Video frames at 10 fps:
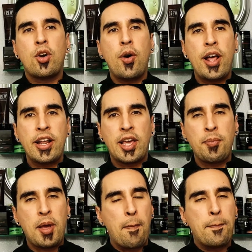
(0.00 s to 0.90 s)
Go ahead and give
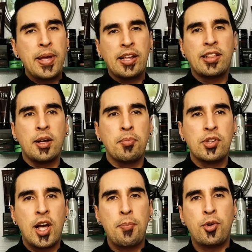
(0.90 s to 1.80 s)
me a big
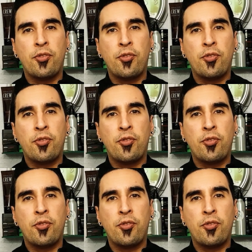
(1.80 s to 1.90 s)
thumbs up.